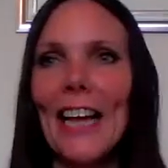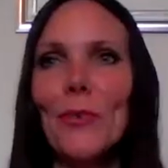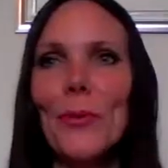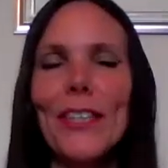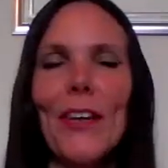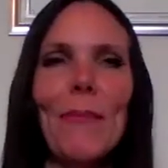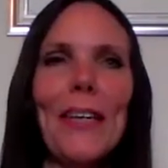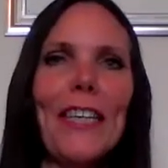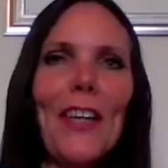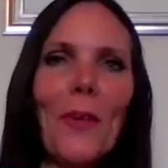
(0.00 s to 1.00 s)
And also, I
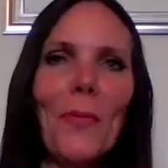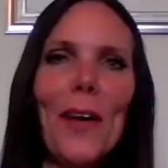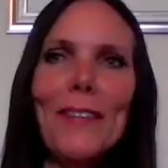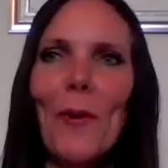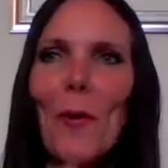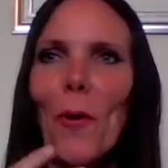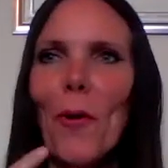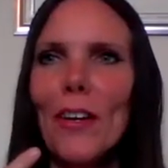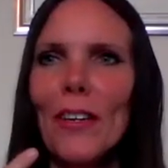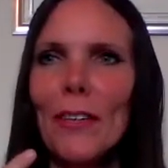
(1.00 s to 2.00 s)
mean, with your
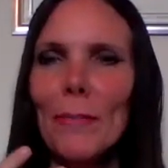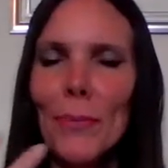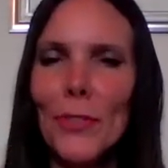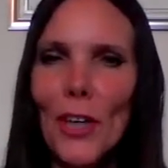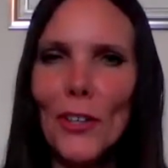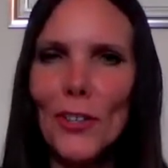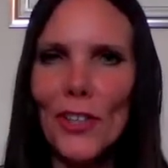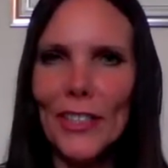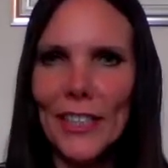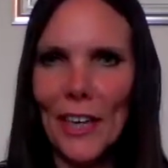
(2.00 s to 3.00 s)

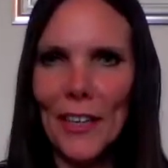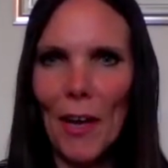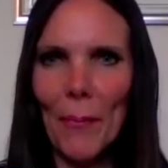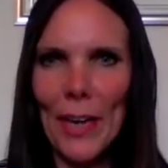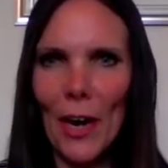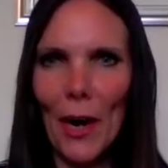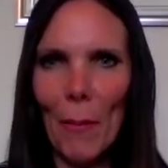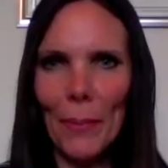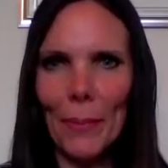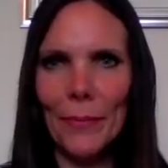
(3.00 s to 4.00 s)
productions that are coming up,